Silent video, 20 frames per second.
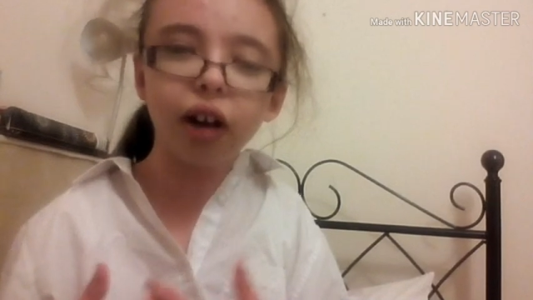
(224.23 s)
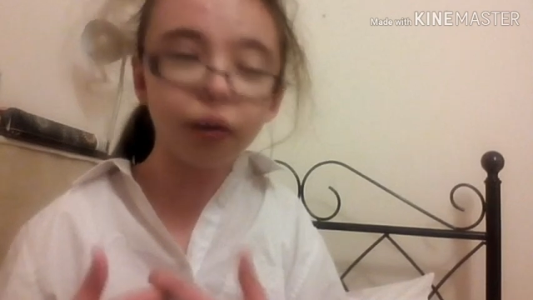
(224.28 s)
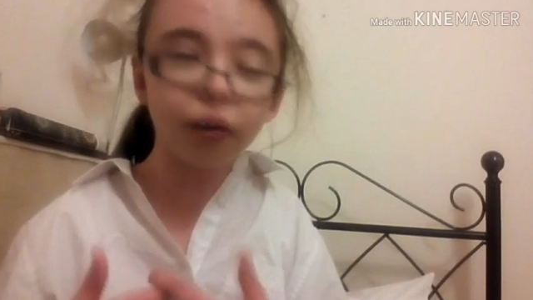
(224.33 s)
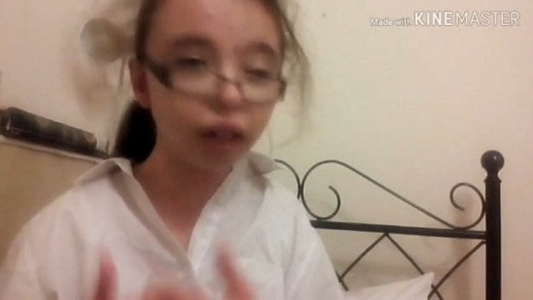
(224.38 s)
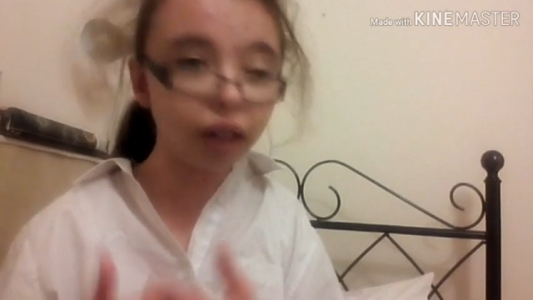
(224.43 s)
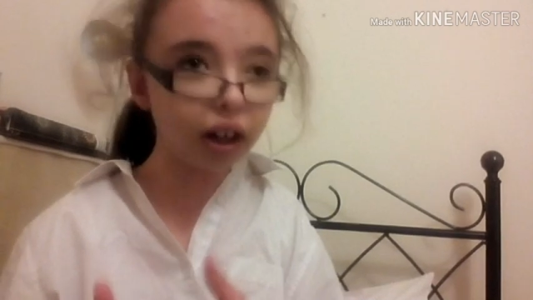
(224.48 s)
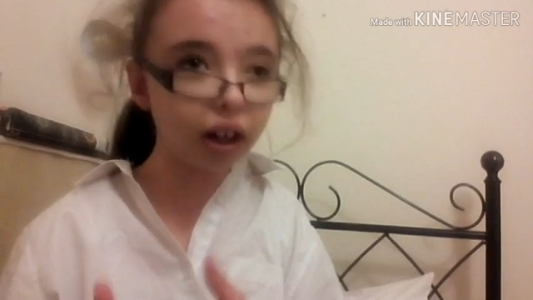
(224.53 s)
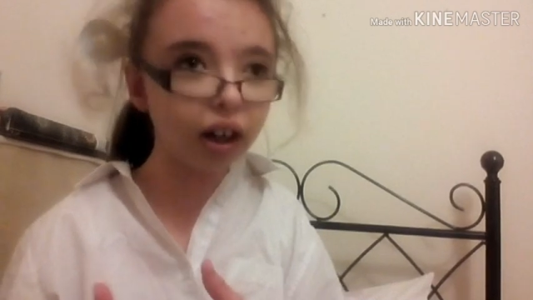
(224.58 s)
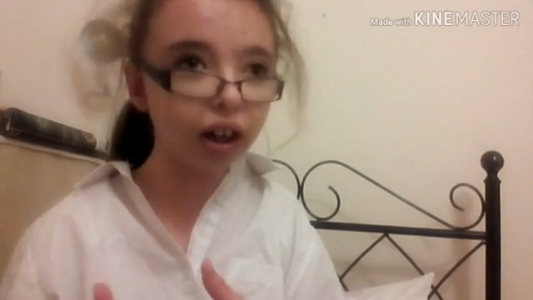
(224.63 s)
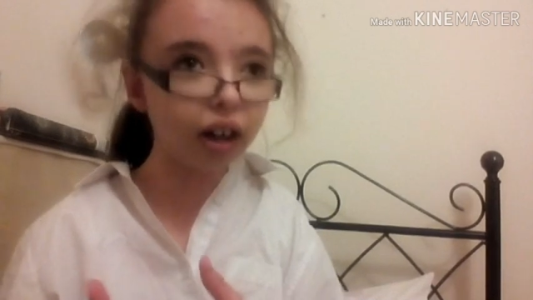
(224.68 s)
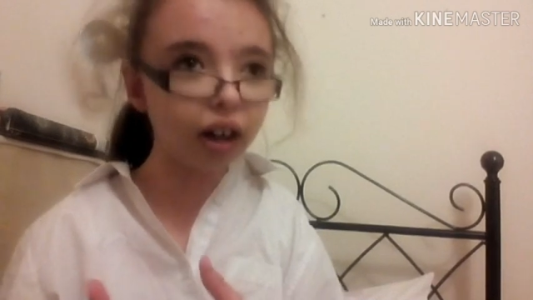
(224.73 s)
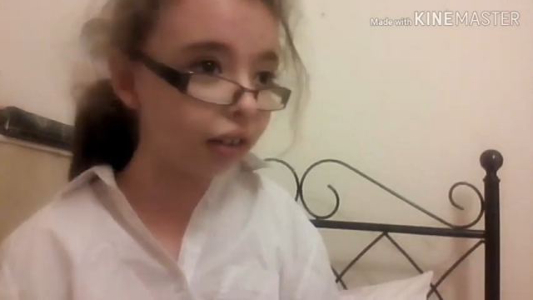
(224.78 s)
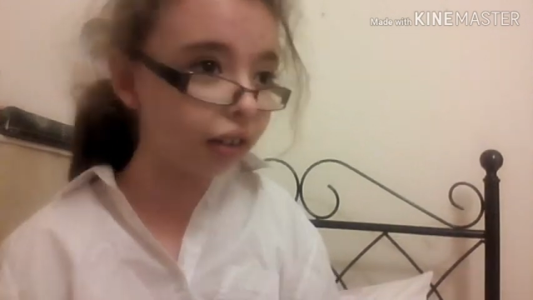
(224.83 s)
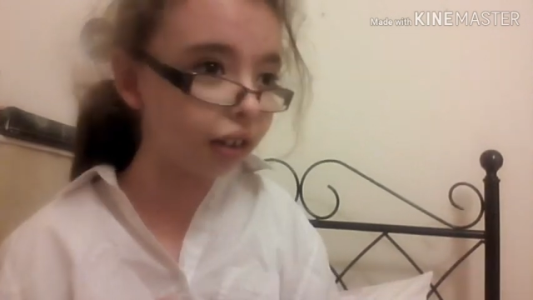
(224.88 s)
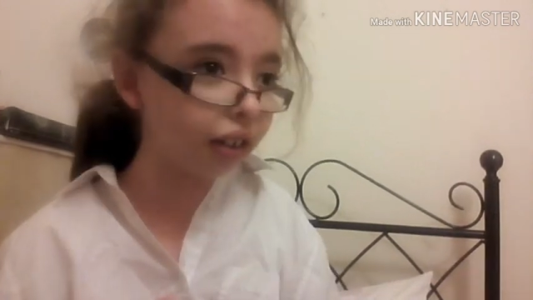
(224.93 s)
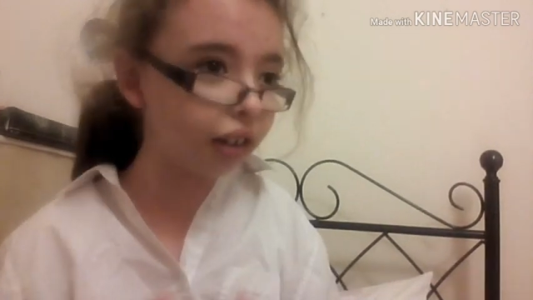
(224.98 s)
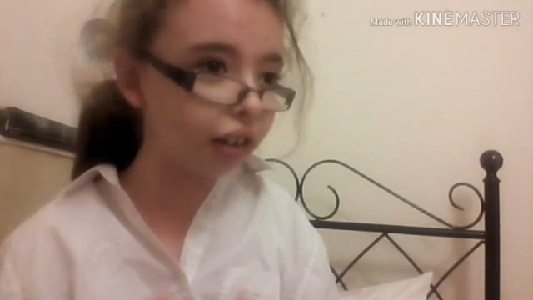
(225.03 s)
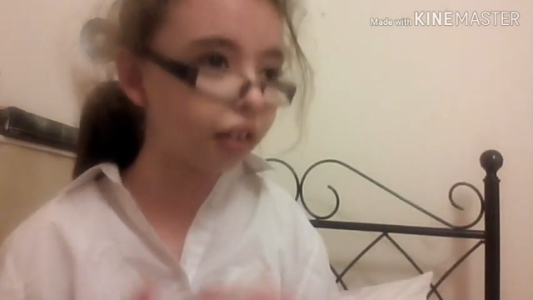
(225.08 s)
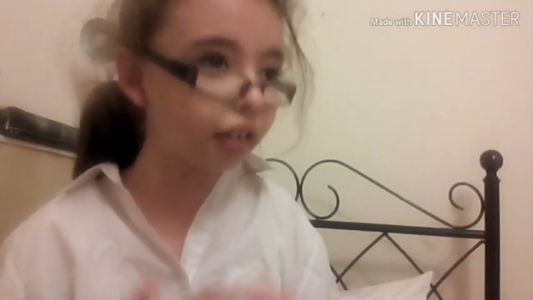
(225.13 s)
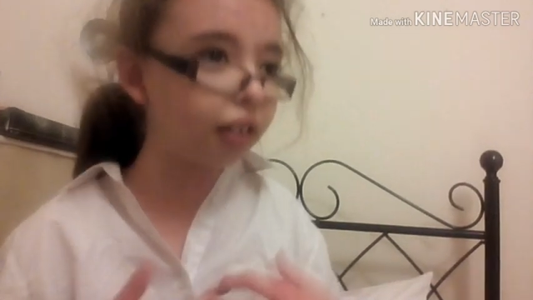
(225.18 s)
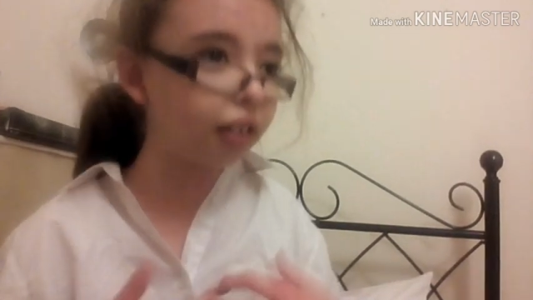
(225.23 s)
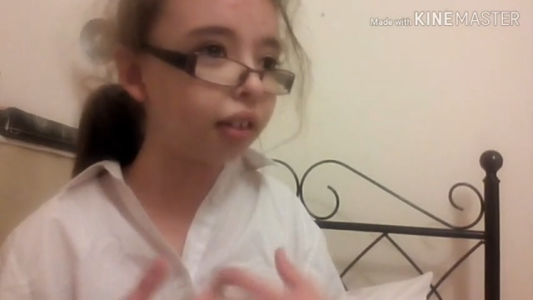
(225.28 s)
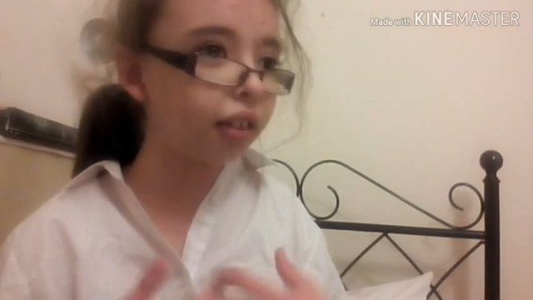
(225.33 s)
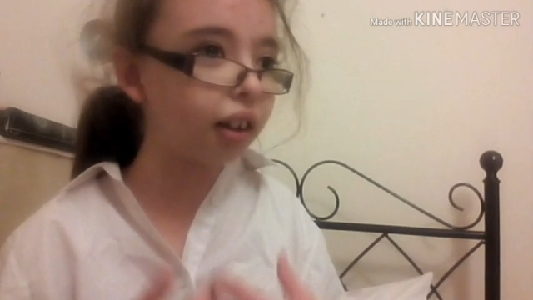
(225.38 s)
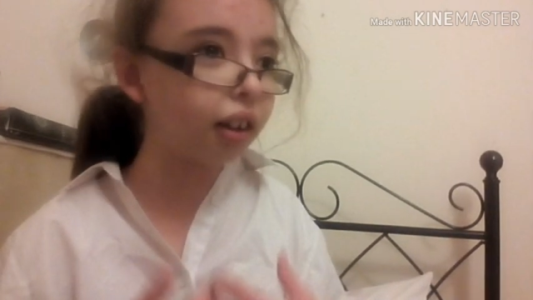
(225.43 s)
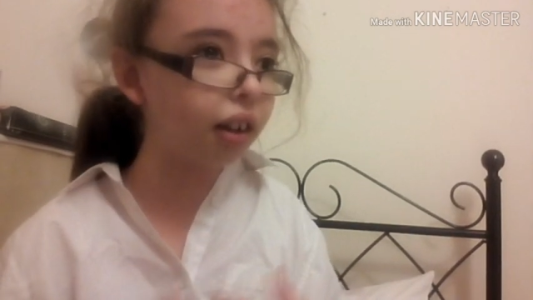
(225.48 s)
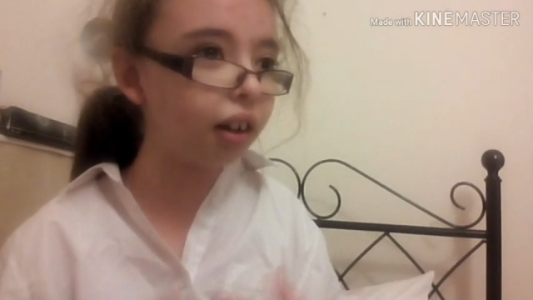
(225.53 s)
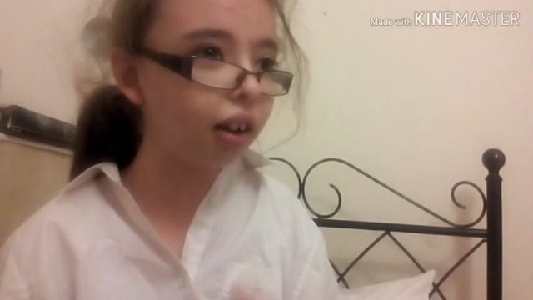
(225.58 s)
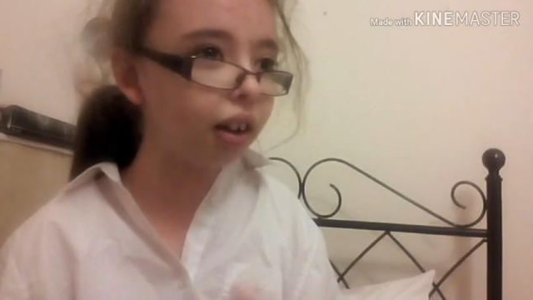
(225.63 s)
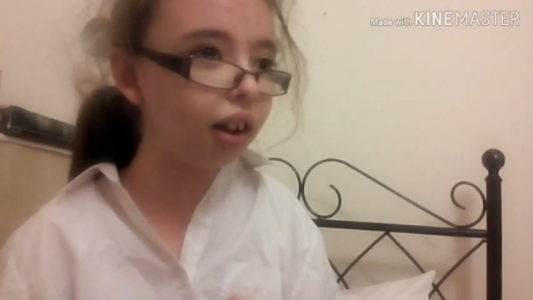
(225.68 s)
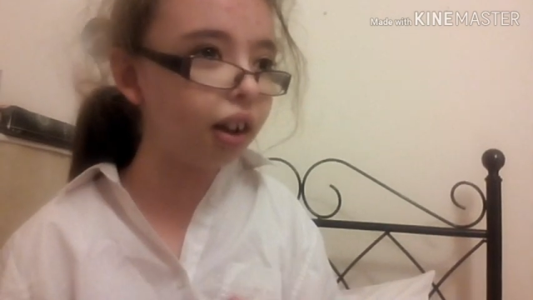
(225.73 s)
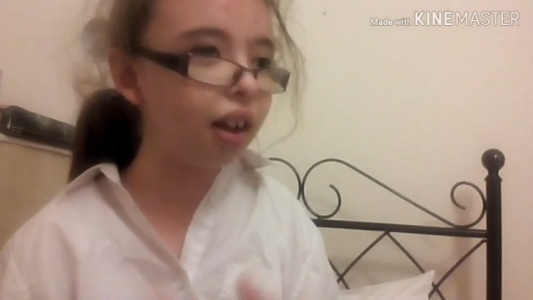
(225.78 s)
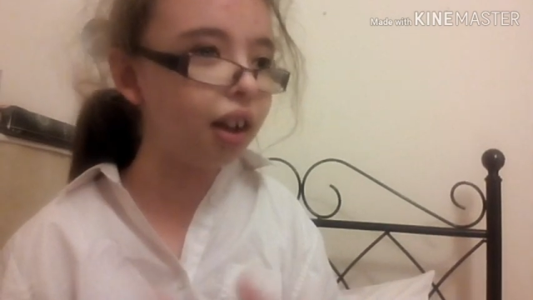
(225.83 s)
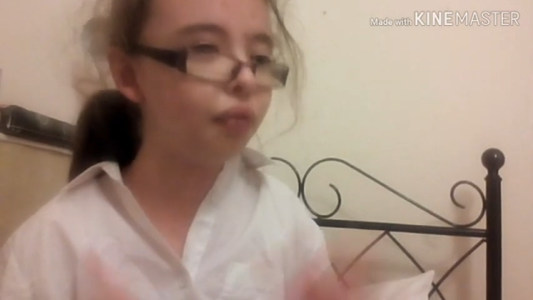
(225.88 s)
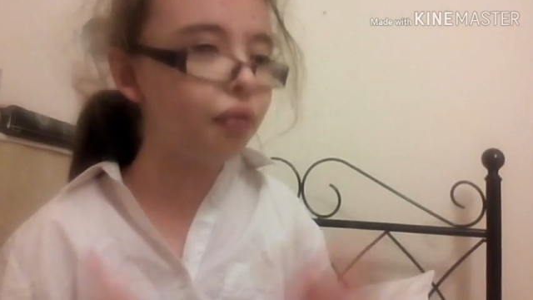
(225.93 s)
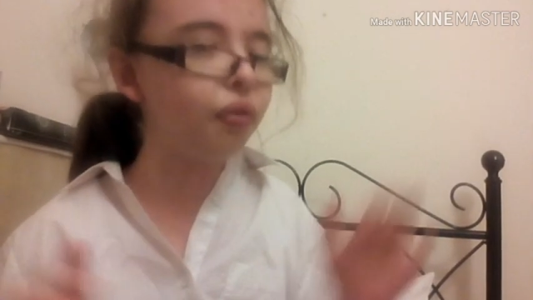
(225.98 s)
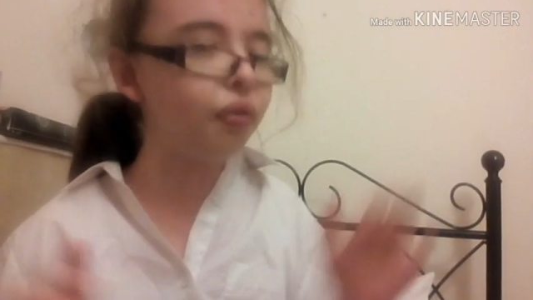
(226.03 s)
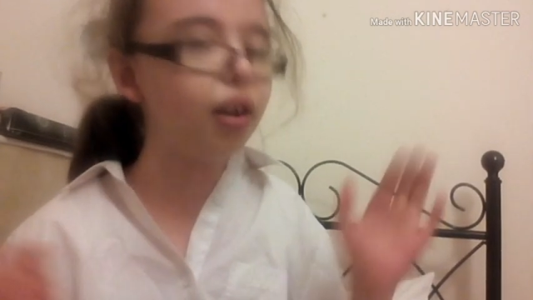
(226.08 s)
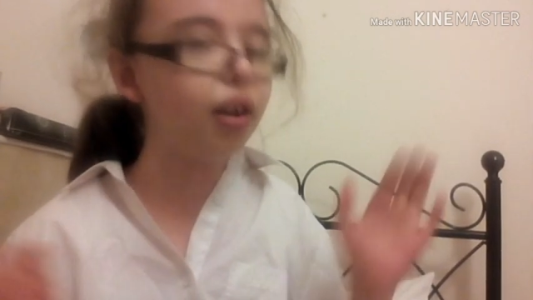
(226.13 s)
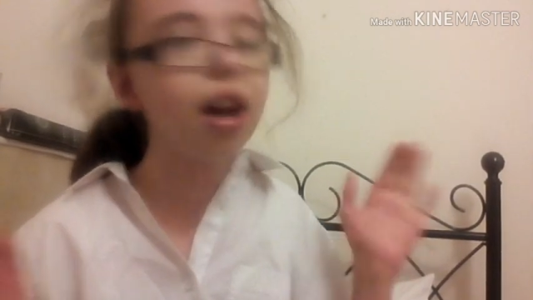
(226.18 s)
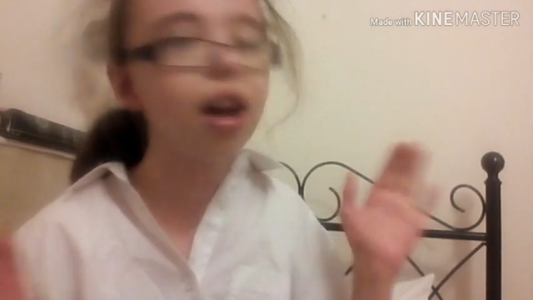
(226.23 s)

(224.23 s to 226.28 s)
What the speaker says: after class, asked Sir if